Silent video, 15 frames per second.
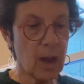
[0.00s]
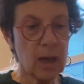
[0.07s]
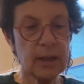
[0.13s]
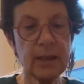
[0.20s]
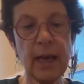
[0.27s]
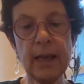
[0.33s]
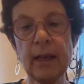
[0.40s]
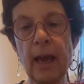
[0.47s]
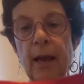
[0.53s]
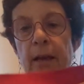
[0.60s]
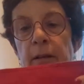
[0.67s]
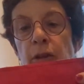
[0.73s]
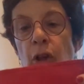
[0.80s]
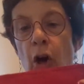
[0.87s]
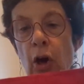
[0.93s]
take
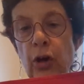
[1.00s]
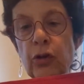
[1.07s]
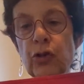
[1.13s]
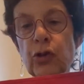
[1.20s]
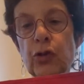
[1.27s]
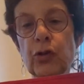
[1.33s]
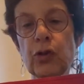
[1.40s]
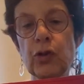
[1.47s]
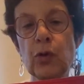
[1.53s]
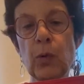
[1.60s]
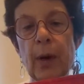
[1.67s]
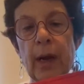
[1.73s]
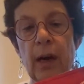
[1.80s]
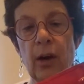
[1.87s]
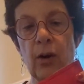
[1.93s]
a larger
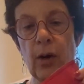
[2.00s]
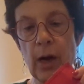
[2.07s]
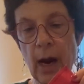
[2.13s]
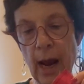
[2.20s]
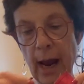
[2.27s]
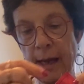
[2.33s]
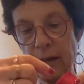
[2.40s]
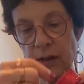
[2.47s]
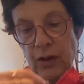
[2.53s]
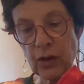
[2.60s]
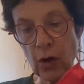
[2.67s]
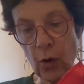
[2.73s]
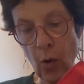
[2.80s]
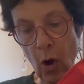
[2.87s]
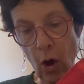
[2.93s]
square and
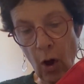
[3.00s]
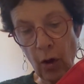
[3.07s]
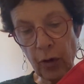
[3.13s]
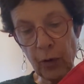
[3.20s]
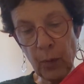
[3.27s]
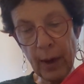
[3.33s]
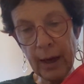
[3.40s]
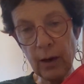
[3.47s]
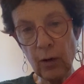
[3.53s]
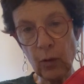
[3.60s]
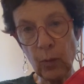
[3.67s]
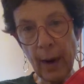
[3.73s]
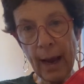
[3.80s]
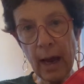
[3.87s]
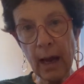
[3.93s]
sew all the way
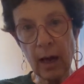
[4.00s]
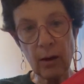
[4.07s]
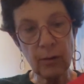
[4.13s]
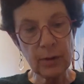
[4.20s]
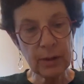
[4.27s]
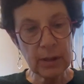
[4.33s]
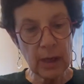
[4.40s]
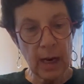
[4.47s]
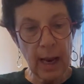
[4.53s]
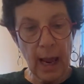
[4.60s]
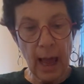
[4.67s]
around,